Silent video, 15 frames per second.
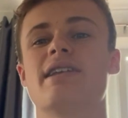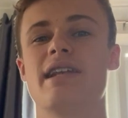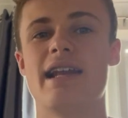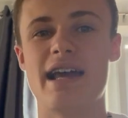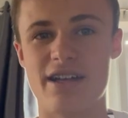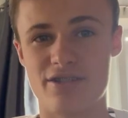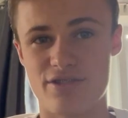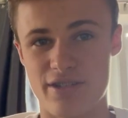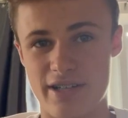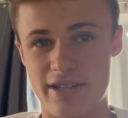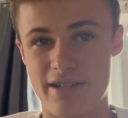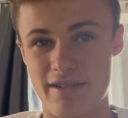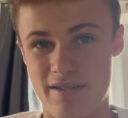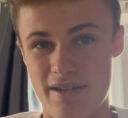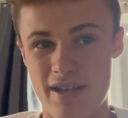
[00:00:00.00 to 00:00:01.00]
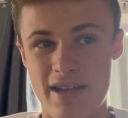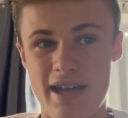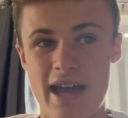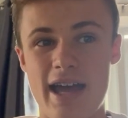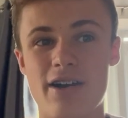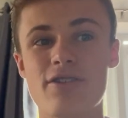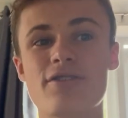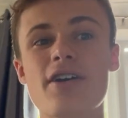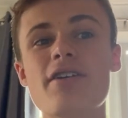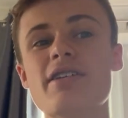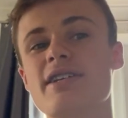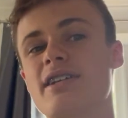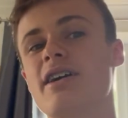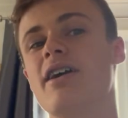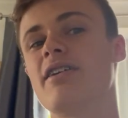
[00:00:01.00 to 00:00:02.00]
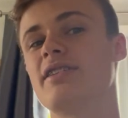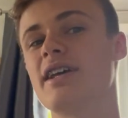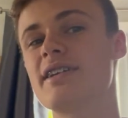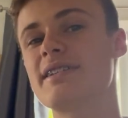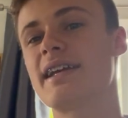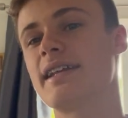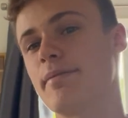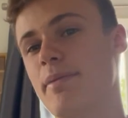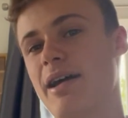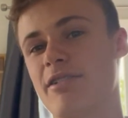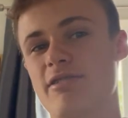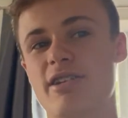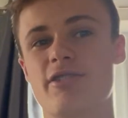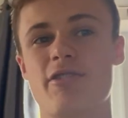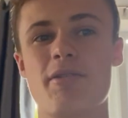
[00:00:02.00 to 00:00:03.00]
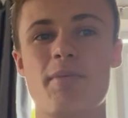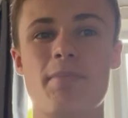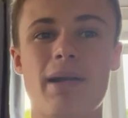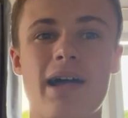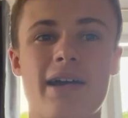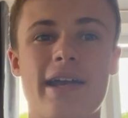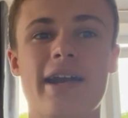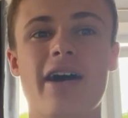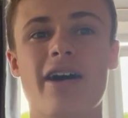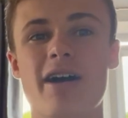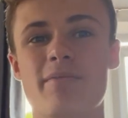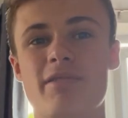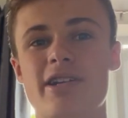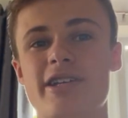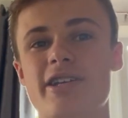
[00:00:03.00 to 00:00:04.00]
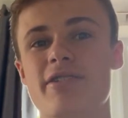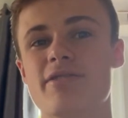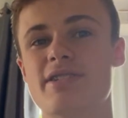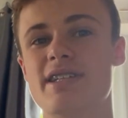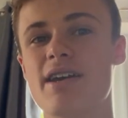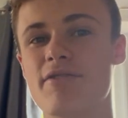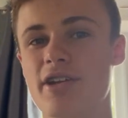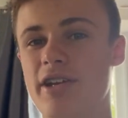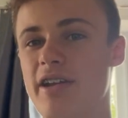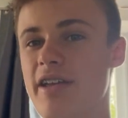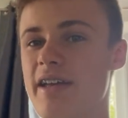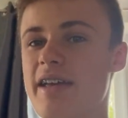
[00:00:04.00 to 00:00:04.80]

electric, and although this car does get the batteries from a plug-in hybrid Q7,